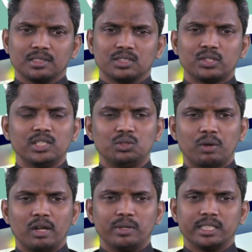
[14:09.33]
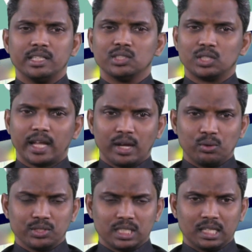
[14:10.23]
Such evaluation is
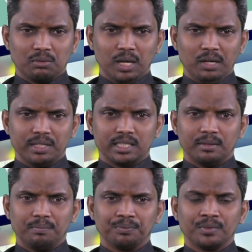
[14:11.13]
diagnostic evaluation.